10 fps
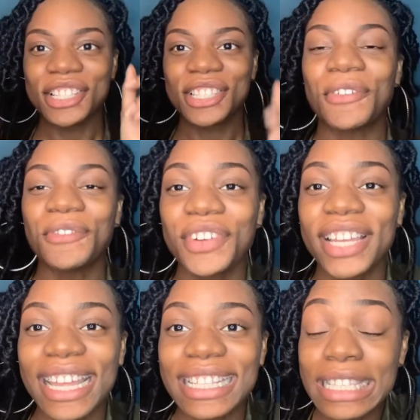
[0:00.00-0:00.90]
Don't
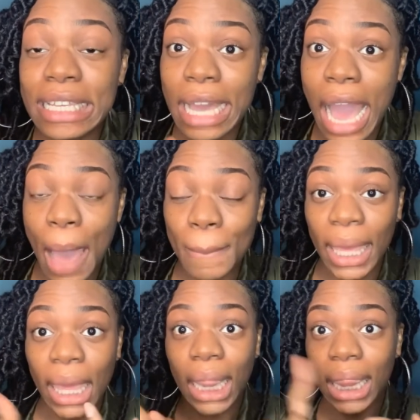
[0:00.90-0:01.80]
forget to
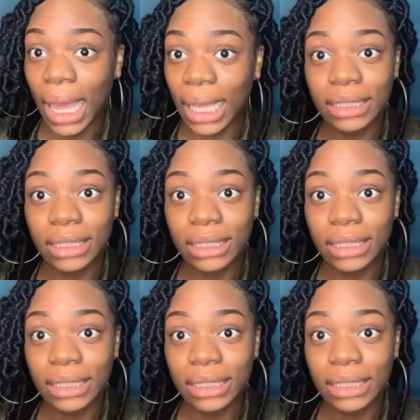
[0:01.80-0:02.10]
comment, like,